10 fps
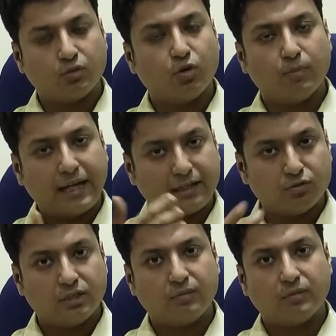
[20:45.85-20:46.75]
Go back to
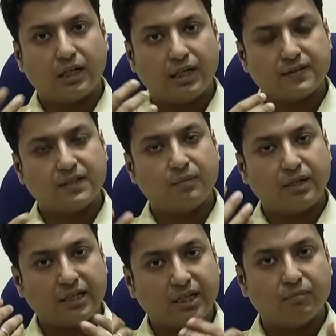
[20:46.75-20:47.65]
them, ask them,
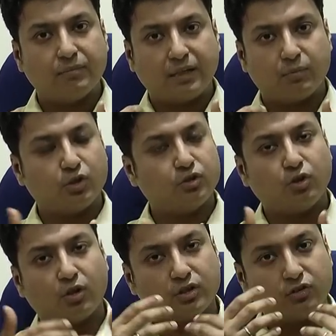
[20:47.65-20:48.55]
and come back, because
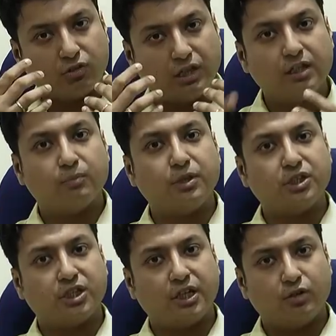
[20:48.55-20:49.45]
doctors really
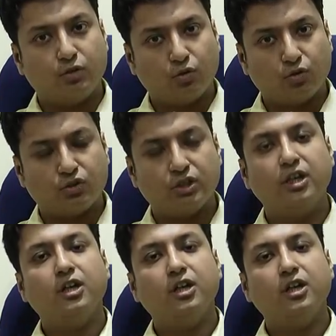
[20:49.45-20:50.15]
appreciate those